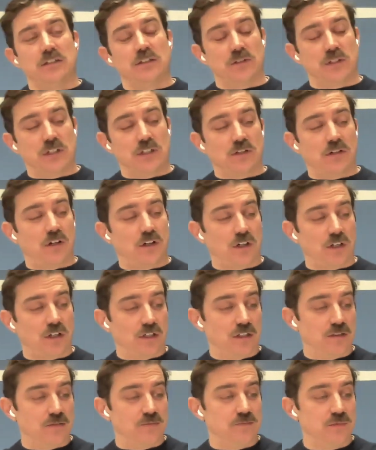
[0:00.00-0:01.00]
There
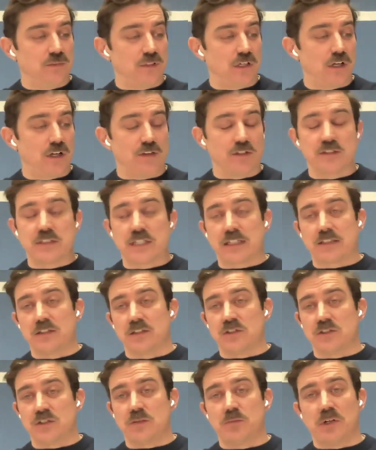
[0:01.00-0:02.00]
are other
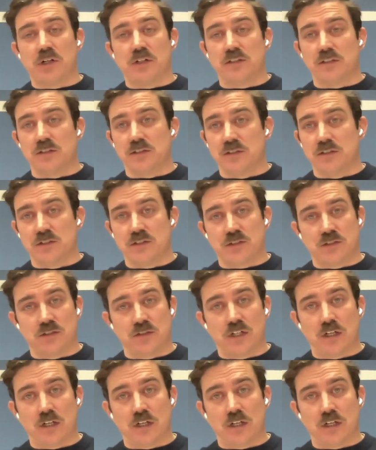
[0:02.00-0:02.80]
technology partners